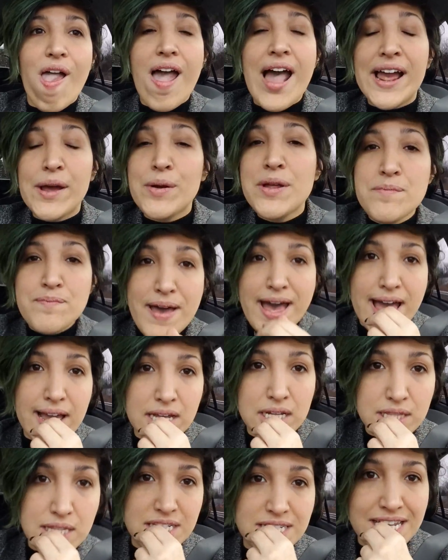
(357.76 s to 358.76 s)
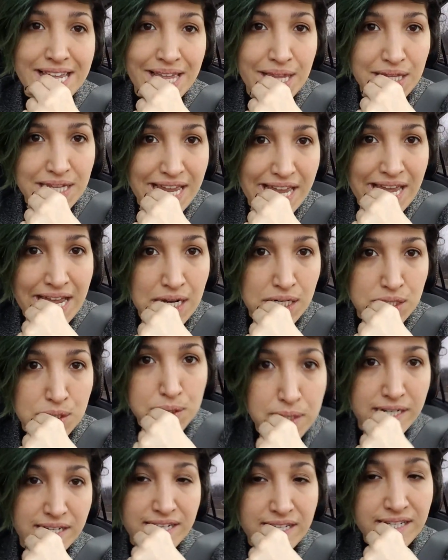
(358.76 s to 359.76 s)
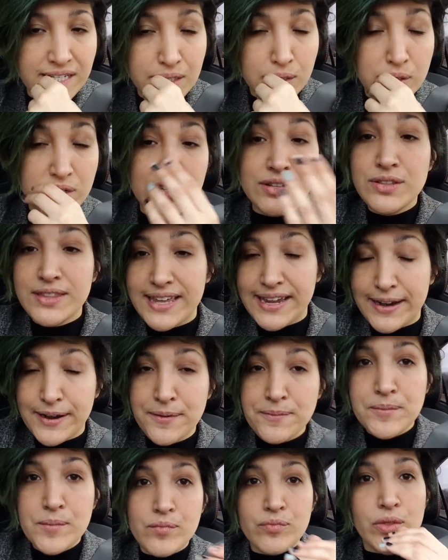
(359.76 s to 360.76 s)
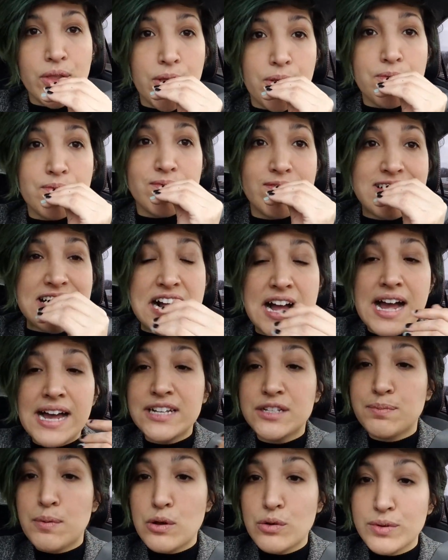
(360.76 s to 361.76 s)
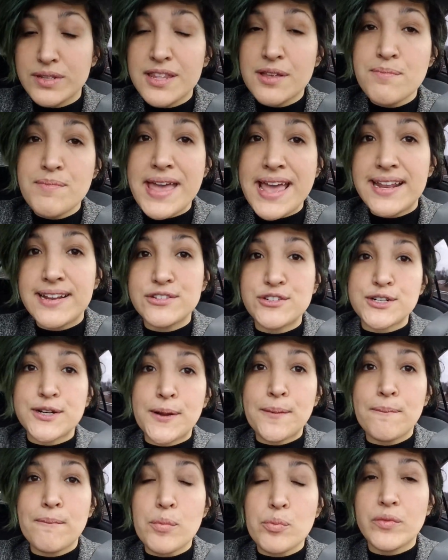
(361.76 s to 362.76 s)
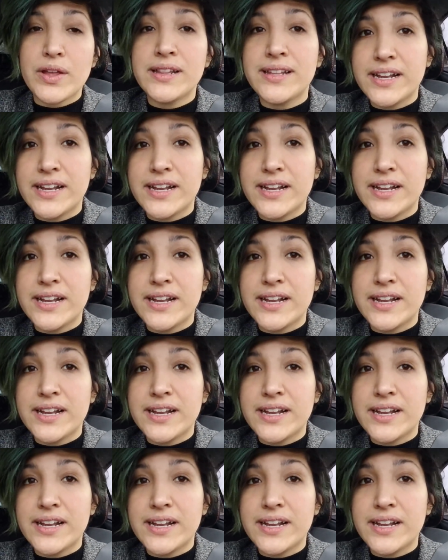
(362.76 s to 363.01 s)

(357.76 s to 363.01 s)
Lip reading: I went back the same day after work, and he wasn't there. I spoke with the manager and